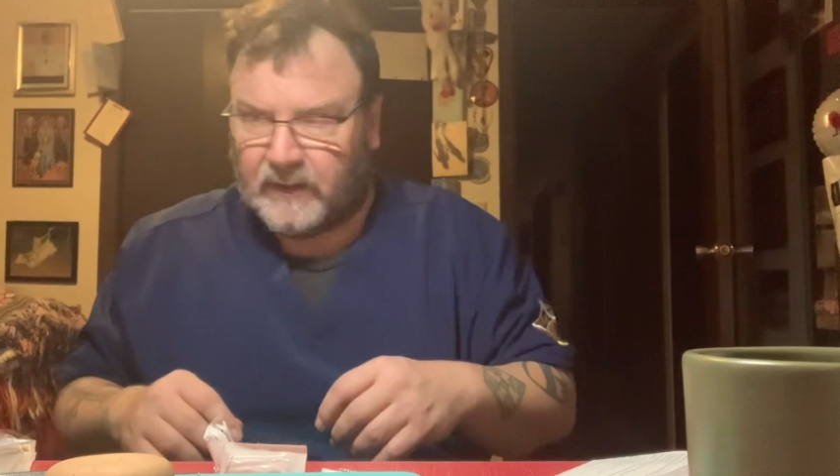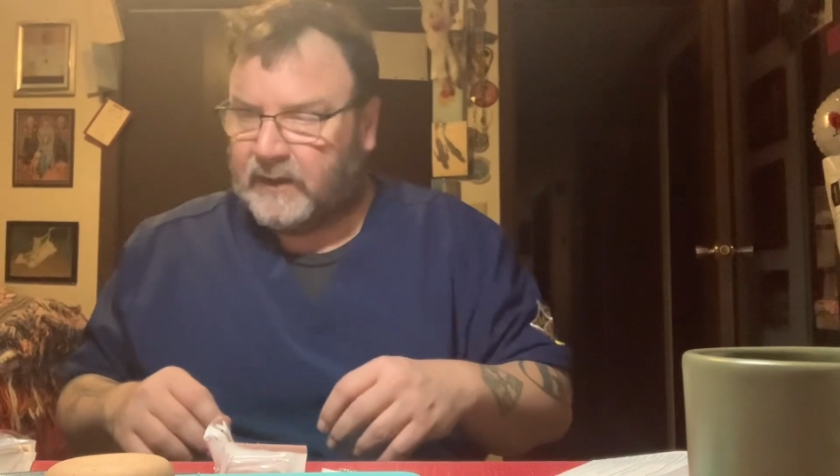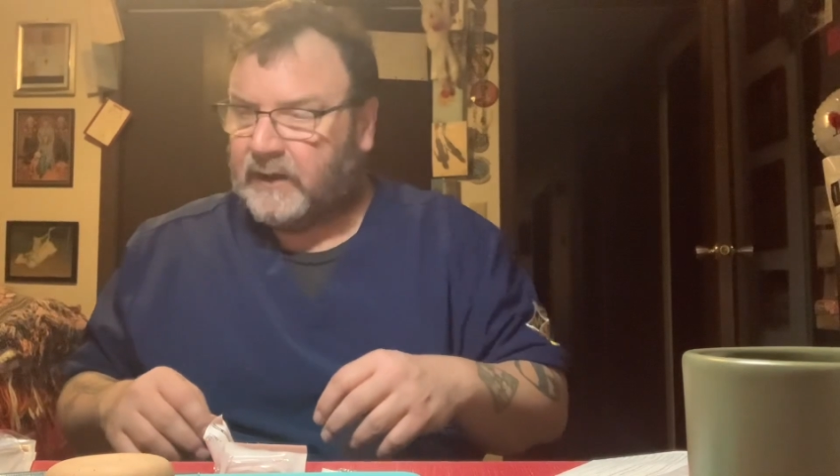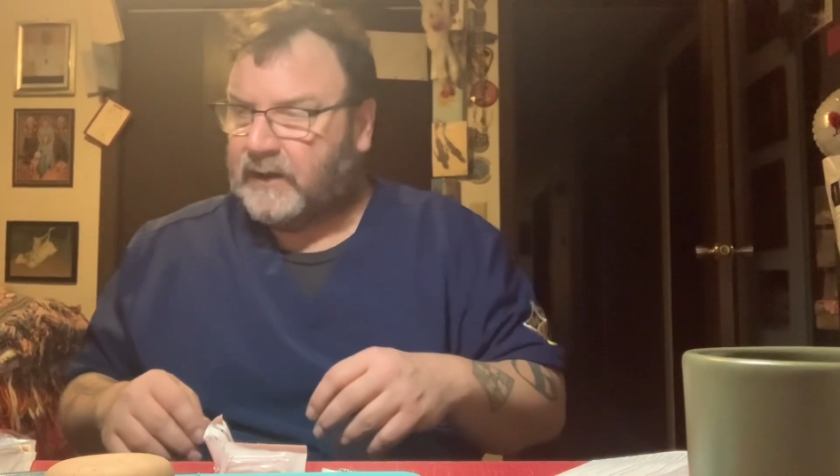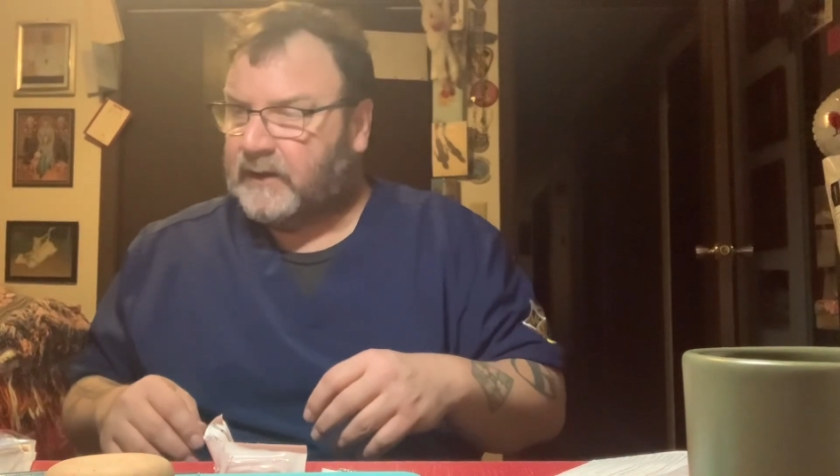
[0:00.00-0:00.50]

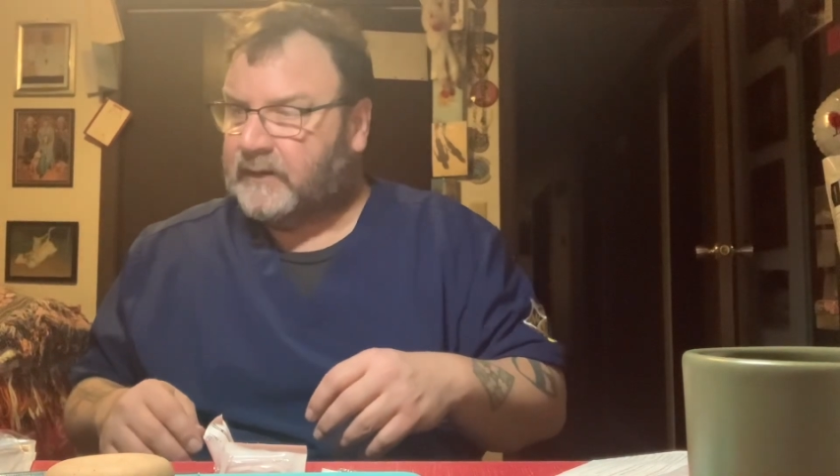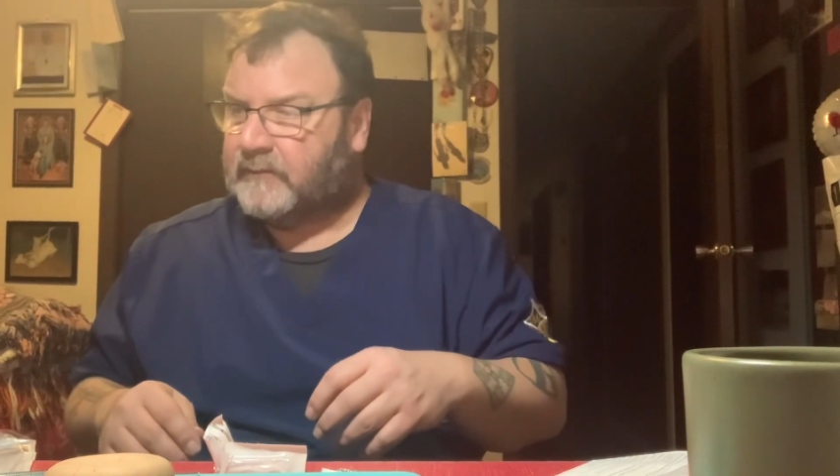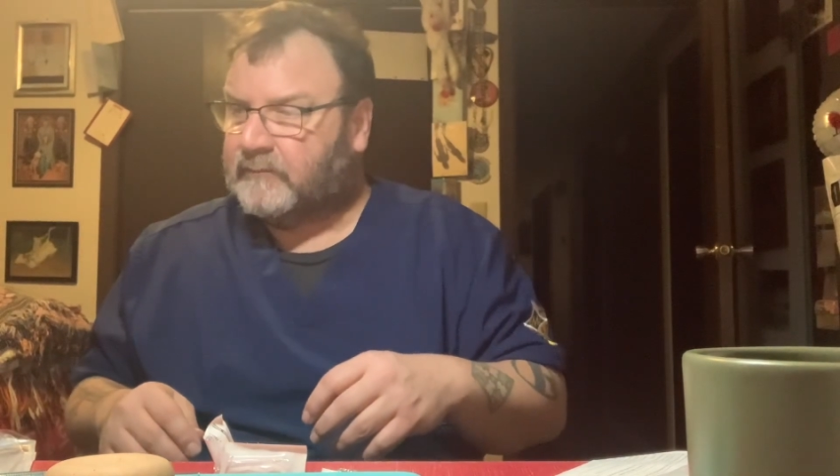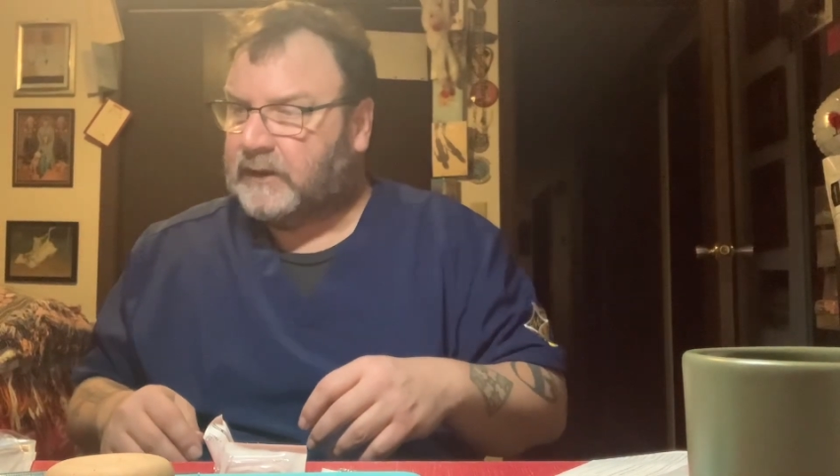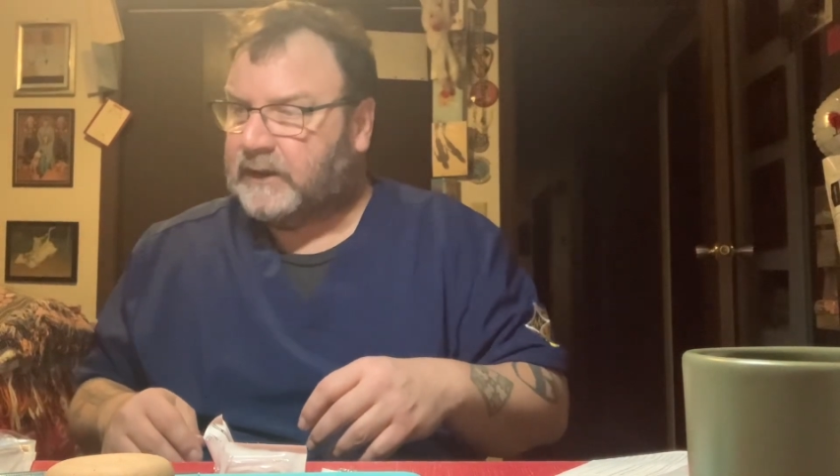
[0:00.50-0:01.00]

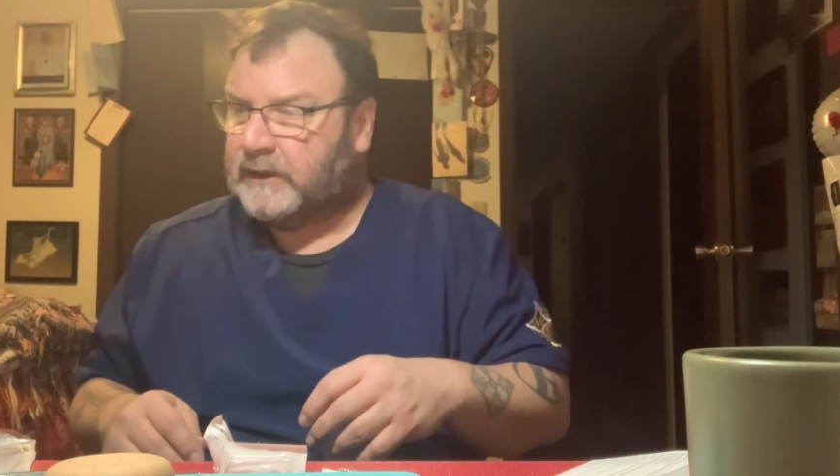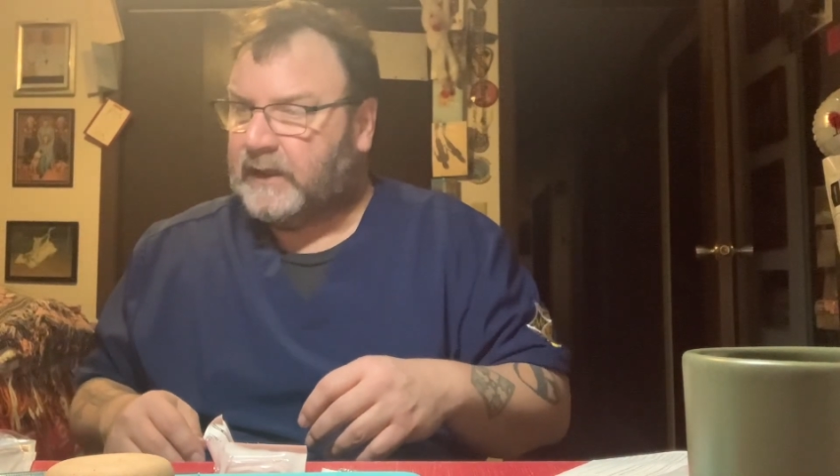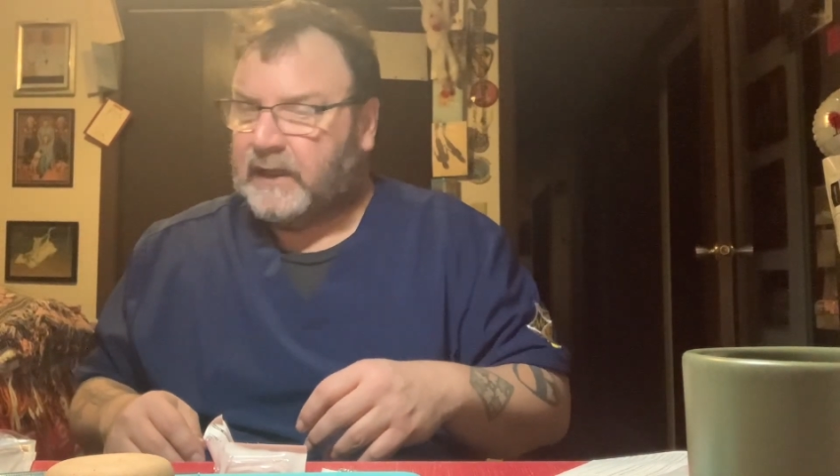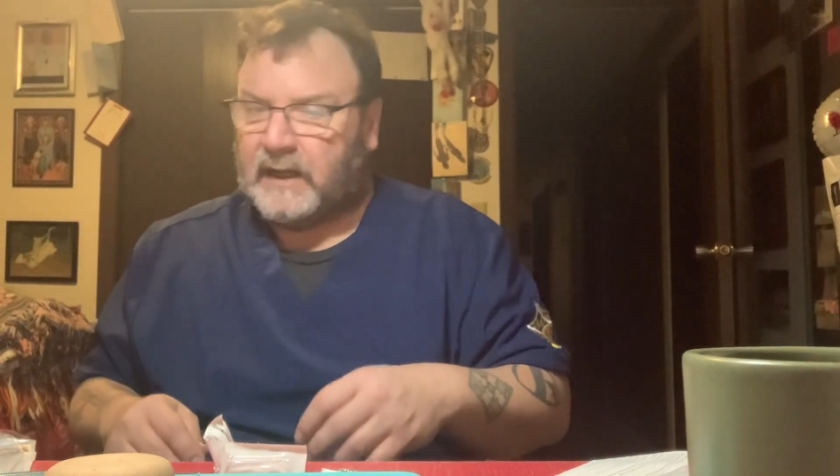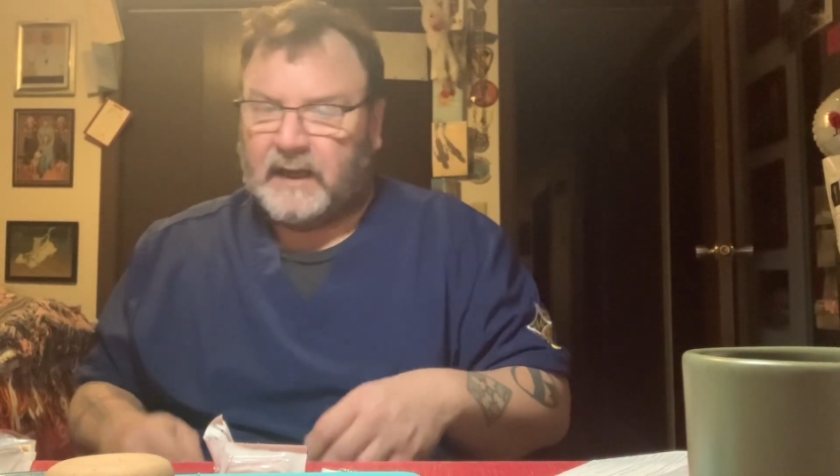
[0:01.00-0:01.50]

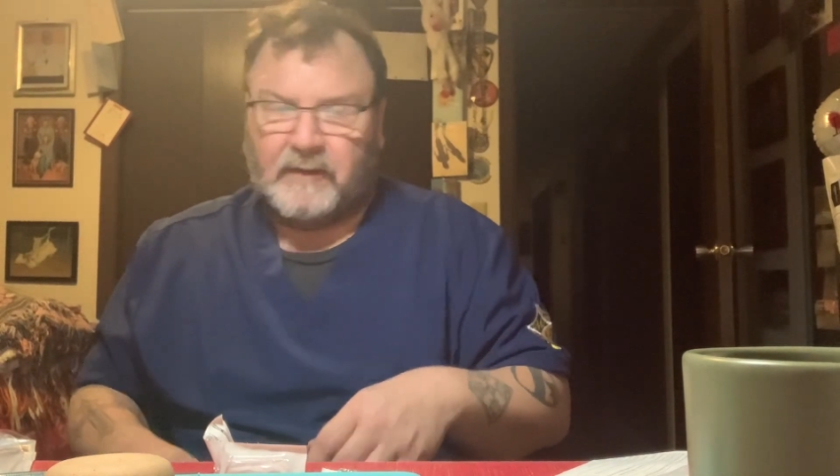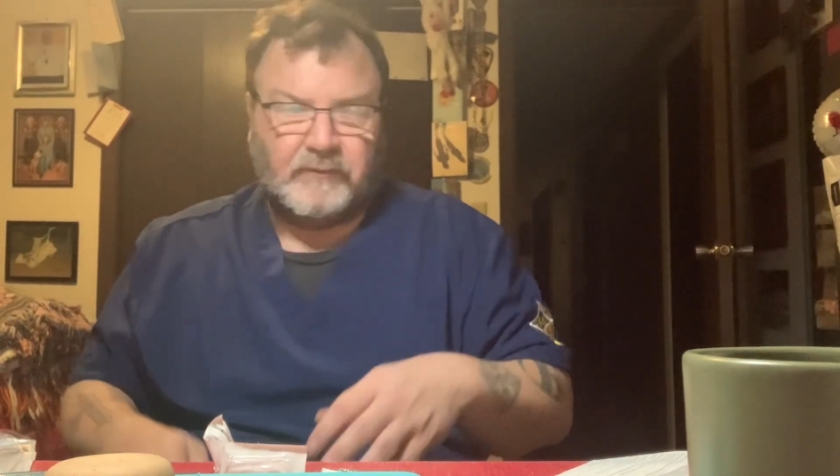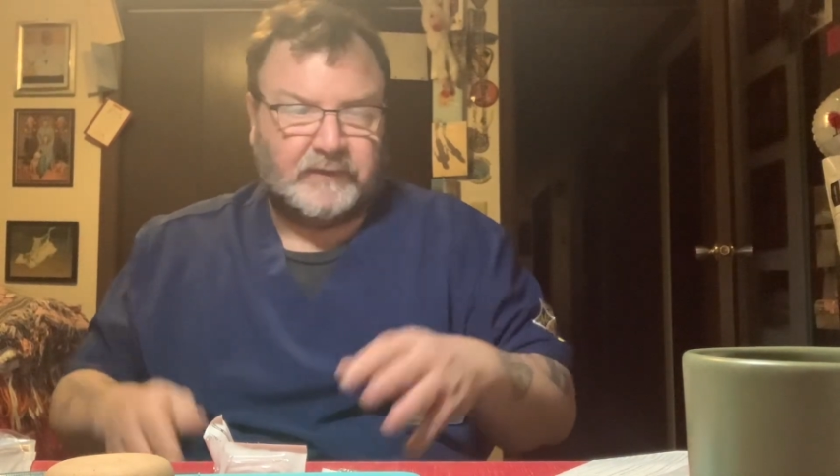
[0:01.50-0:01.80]
I will